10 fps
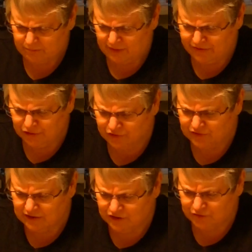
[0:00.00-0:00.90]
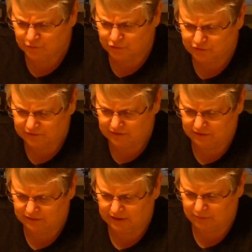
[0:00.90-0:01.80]
There's such
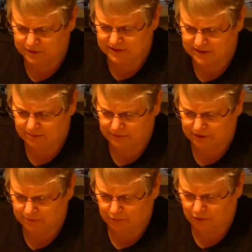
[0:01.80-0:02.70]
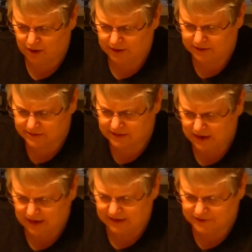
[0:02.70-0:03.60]
versatility with Stampin' Up products.
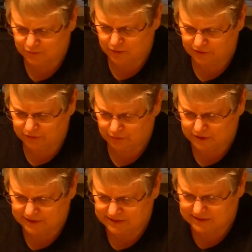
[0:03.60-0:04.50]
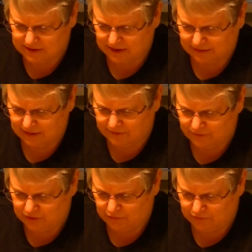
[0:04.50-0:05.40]
It's one of the reasons I
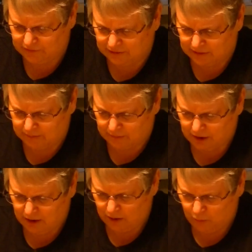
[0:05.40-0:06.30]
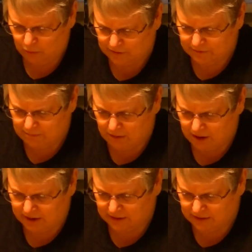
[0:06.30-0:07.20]
love using them with
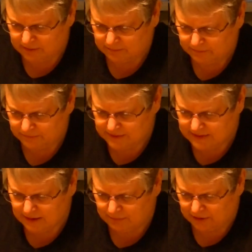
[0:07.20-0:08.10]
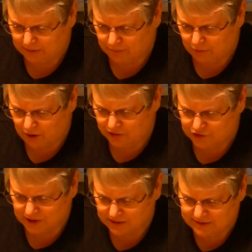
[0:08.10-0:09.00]
my Stampin' Up
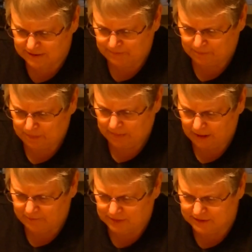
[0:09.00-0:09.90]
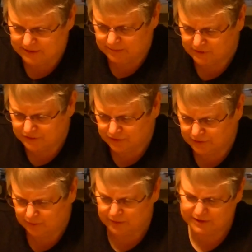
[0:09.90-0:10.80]
projects. I've been a
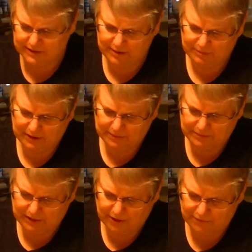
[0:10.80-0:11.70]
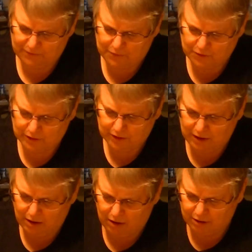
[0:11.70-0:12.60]
demonstrator with Stampin' Up now for
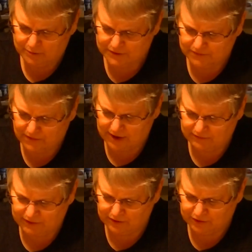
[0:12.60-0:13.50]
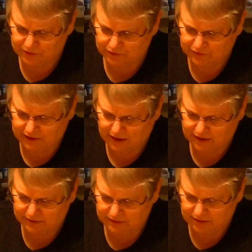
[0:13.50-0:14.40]
almost 5 years,
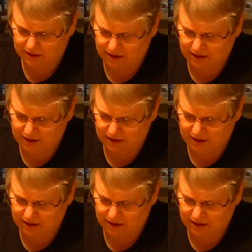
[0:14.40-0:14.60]
and